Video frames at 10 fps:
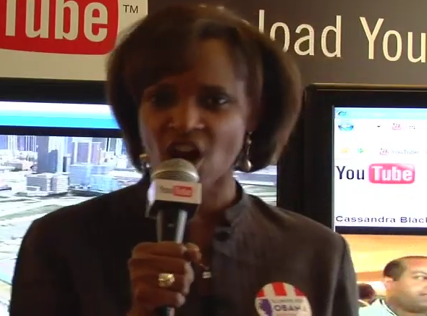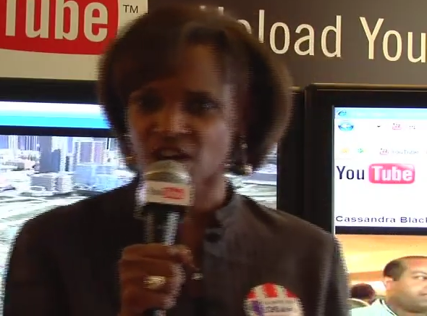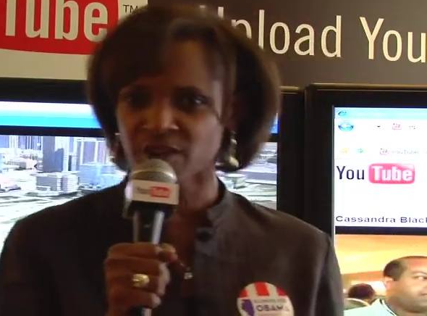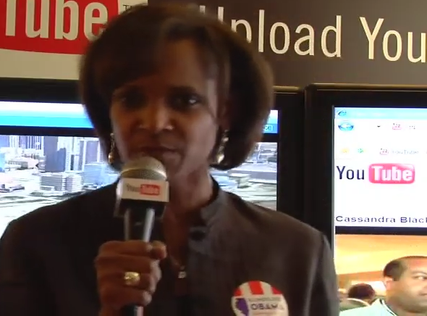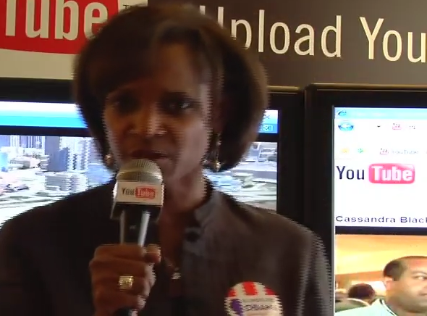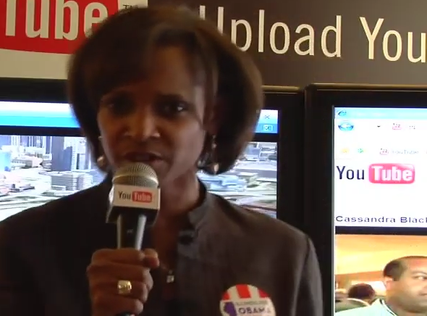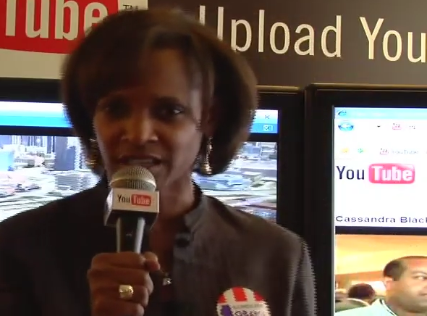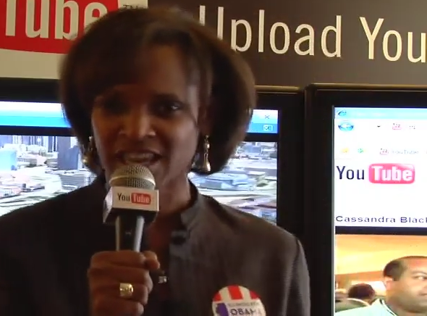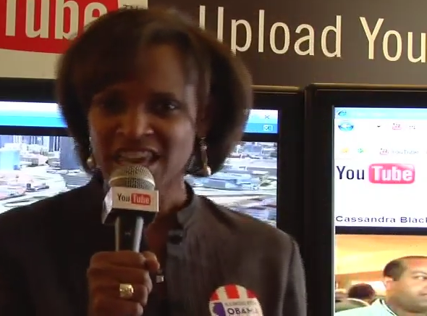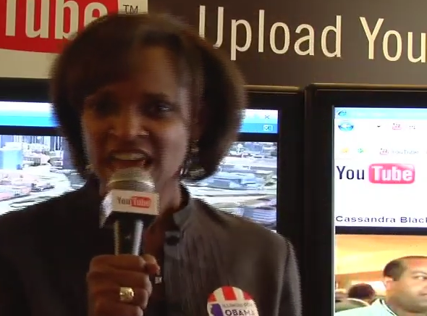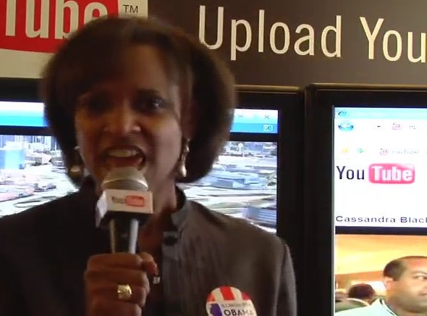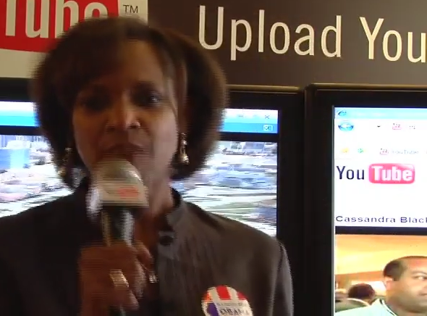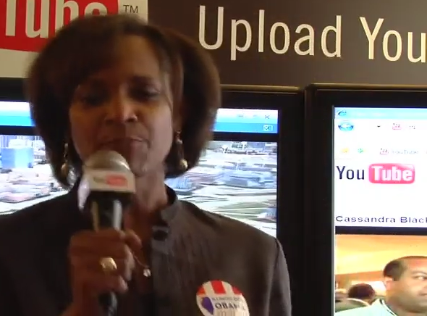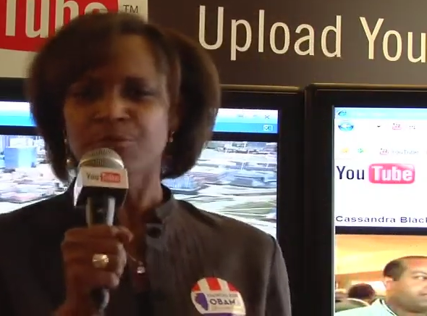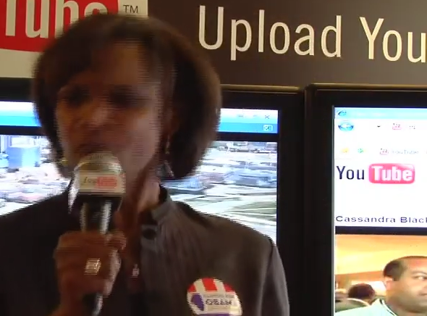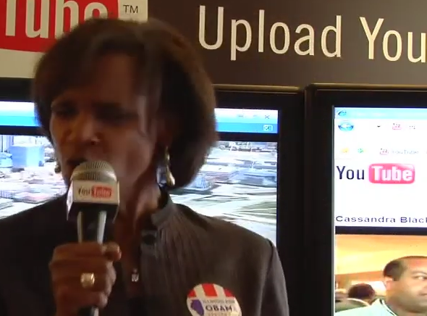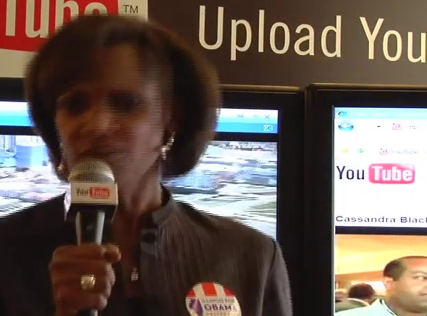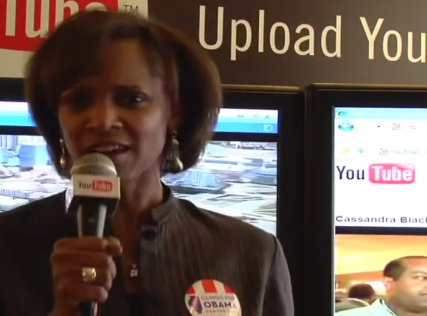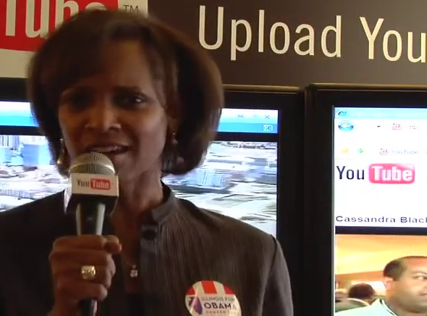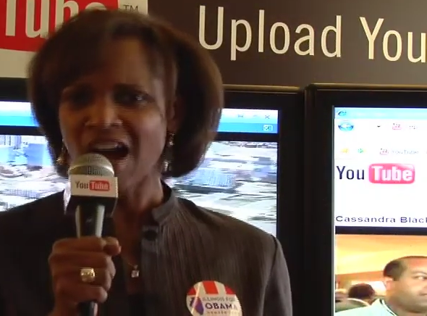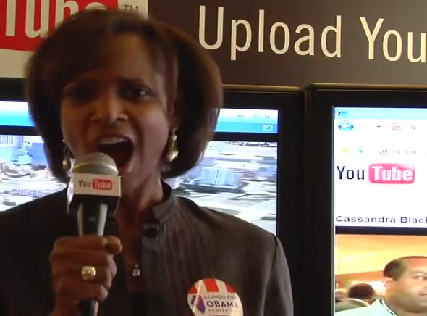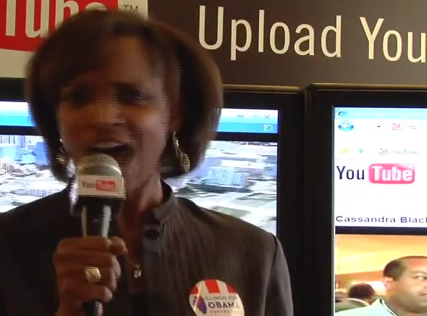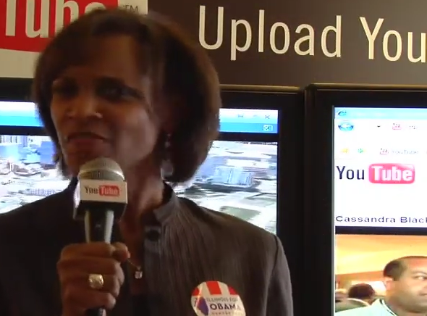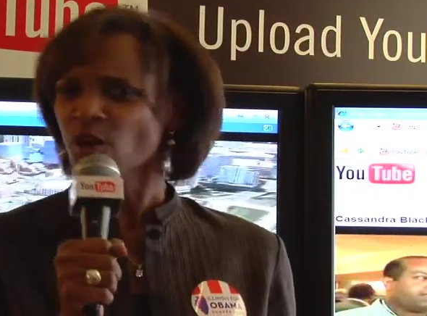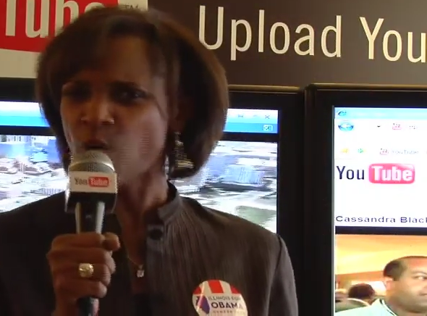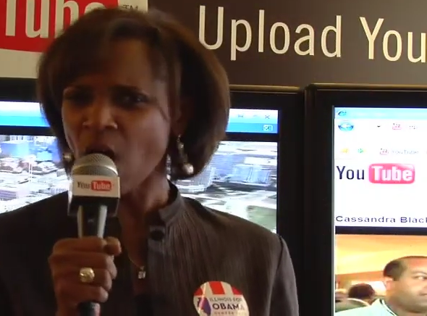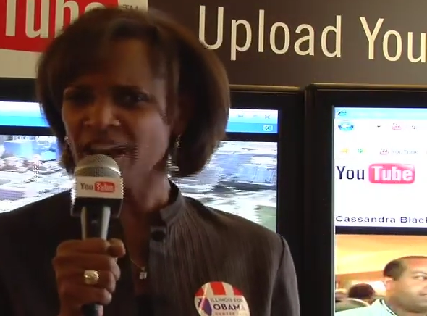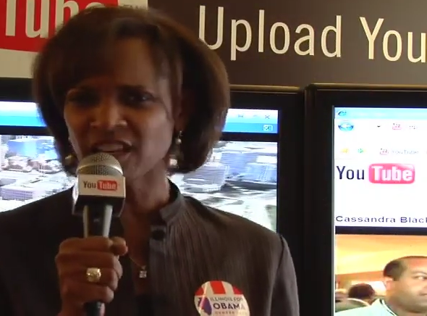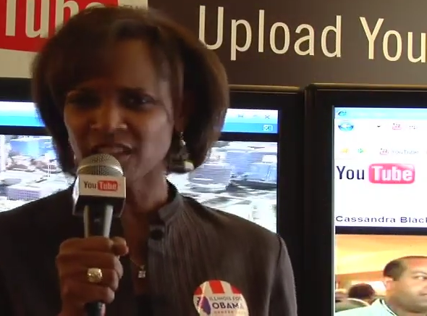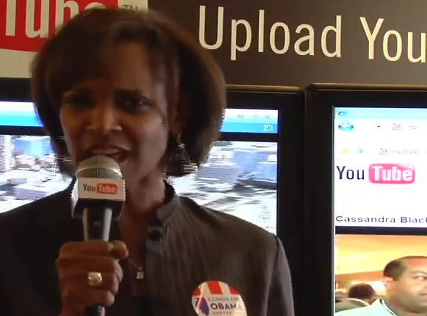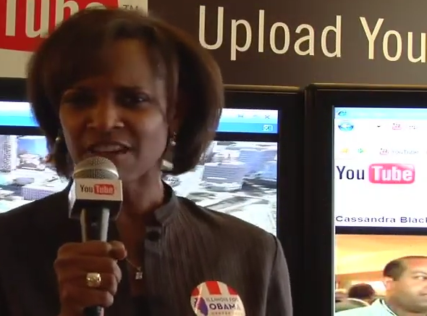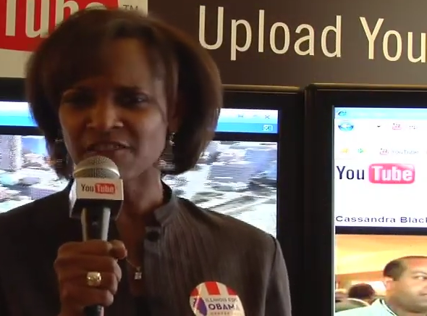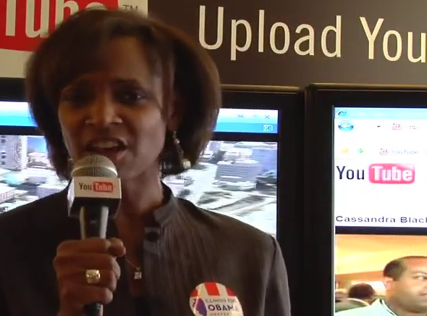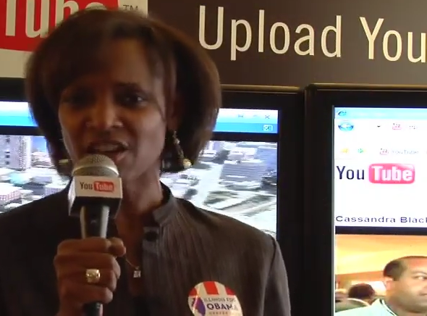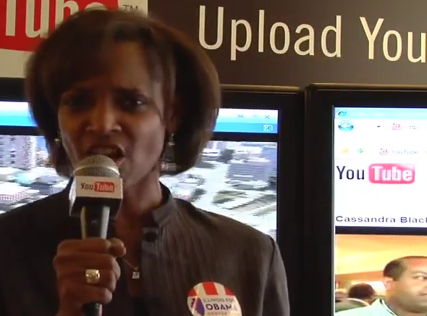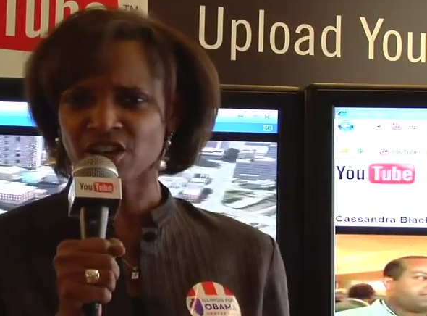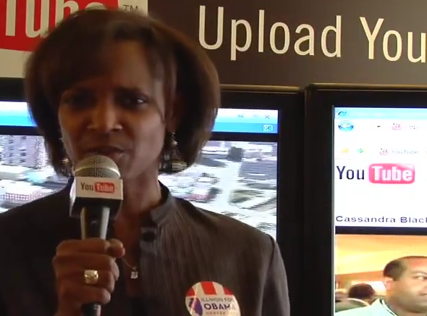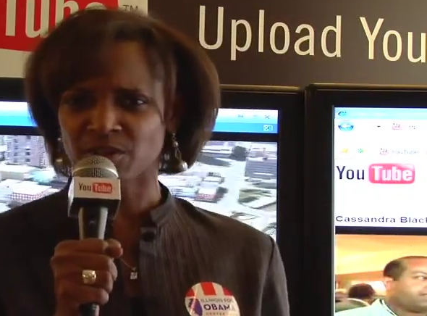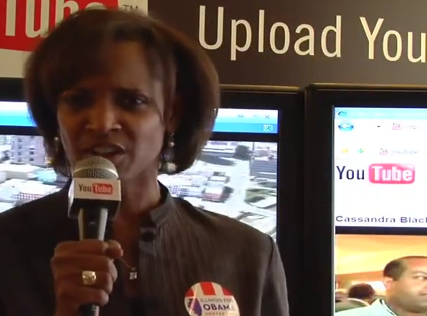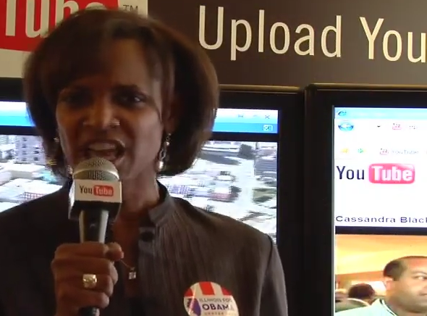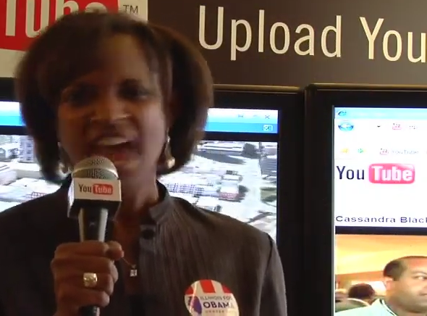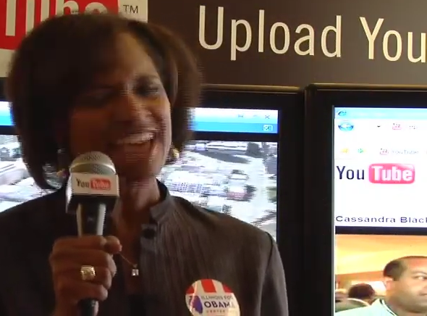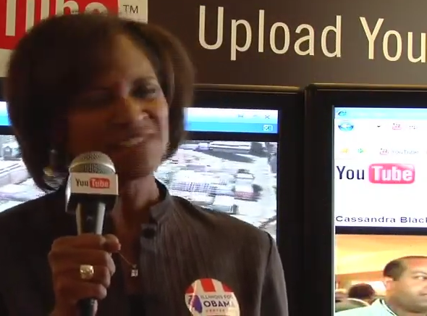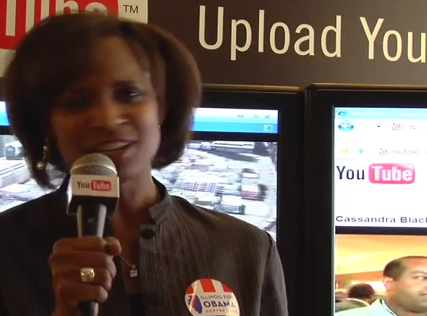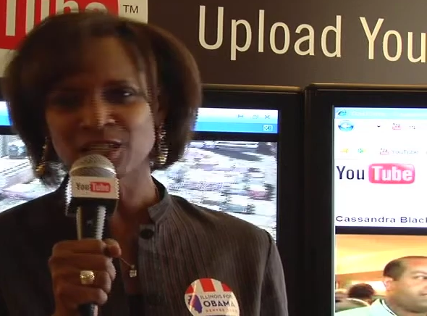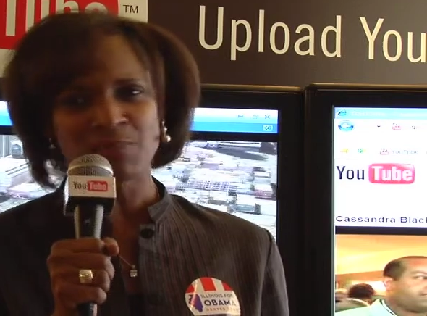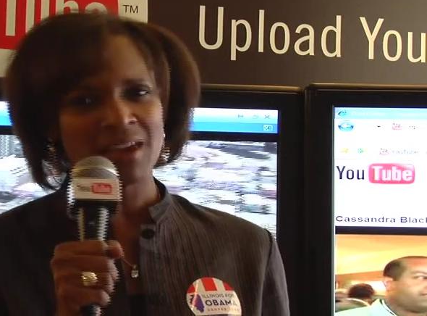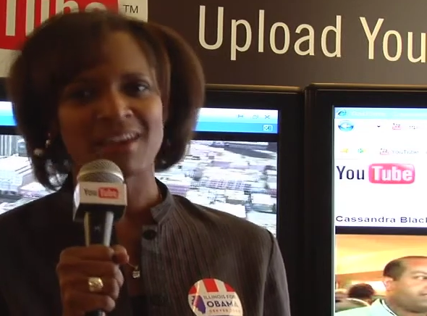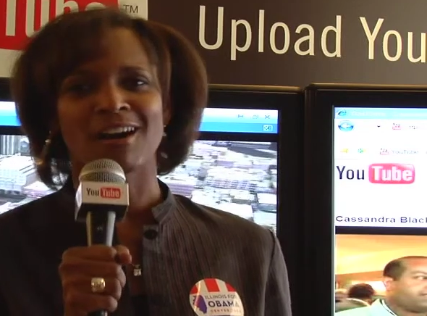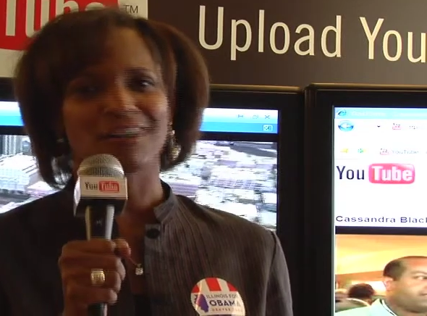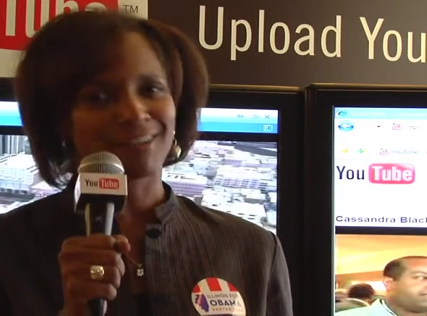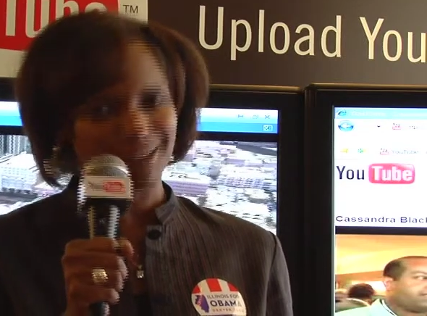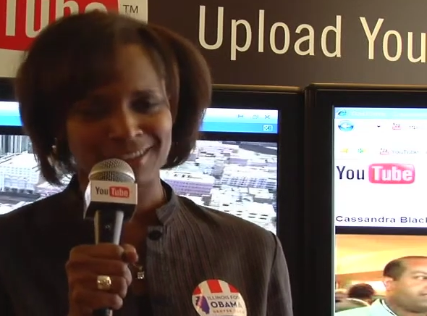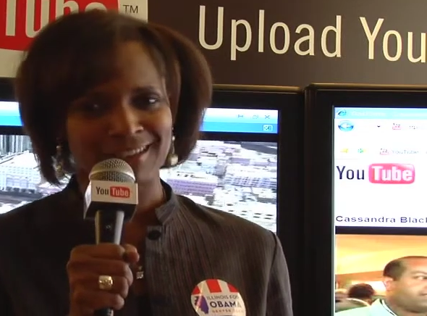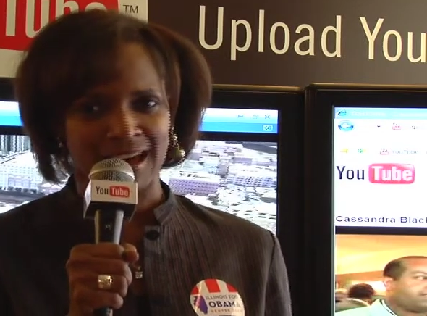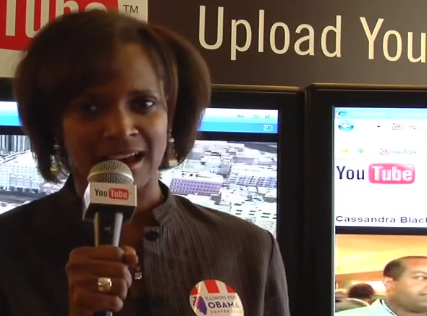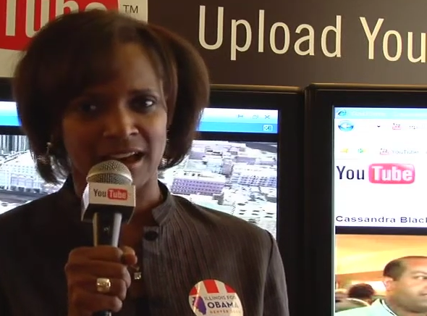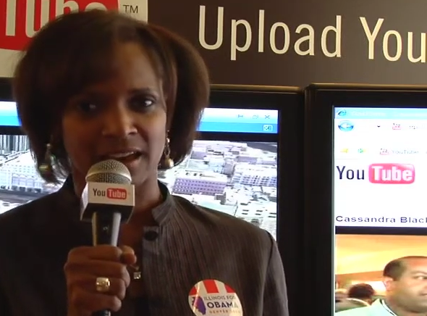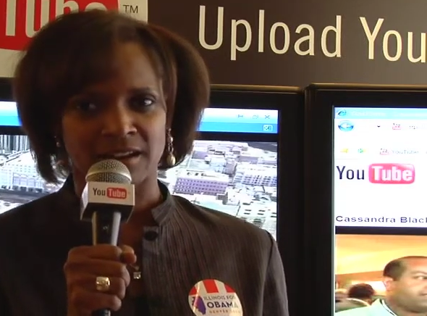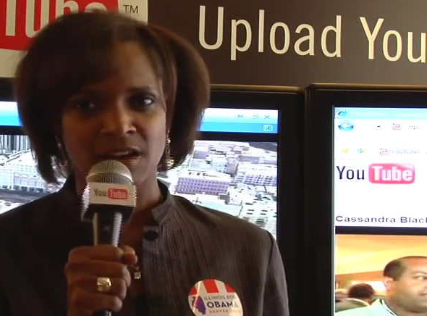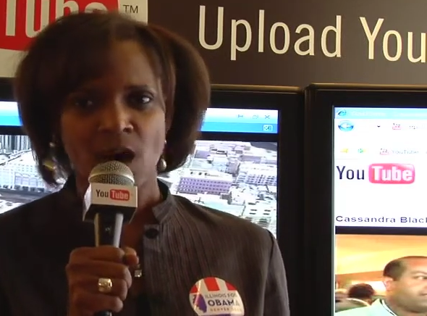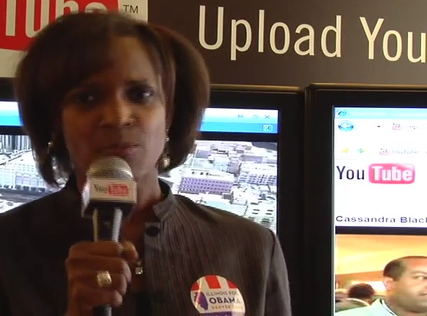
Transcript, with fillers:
Speaker 1: our community, improving the quality of life in our community, and just being a good guy.